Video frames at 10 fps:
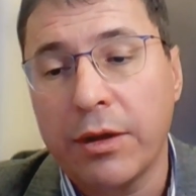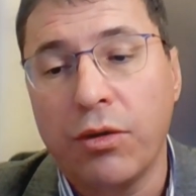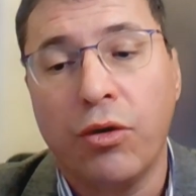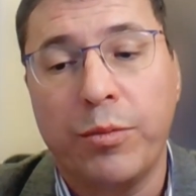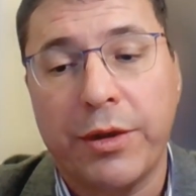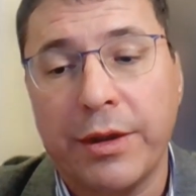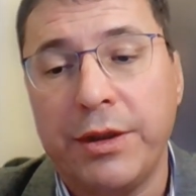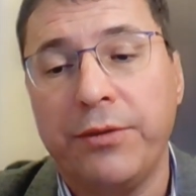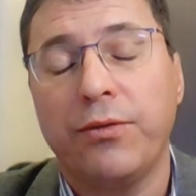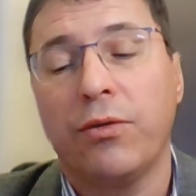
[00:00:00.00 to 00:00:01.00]

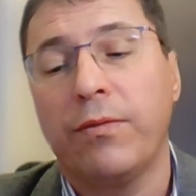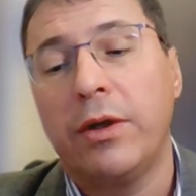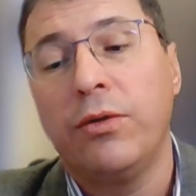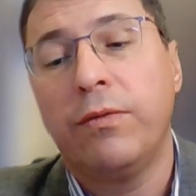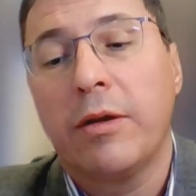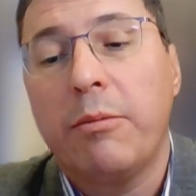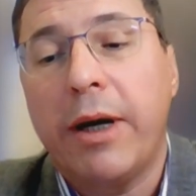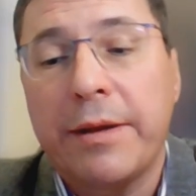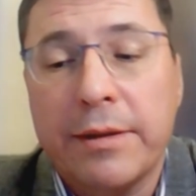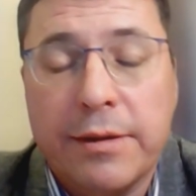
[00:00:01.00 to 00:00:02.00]
cooperative of alluvial
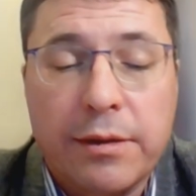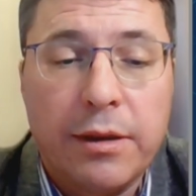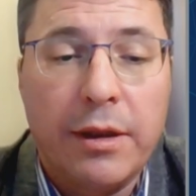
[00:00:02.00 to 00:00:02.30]
miners.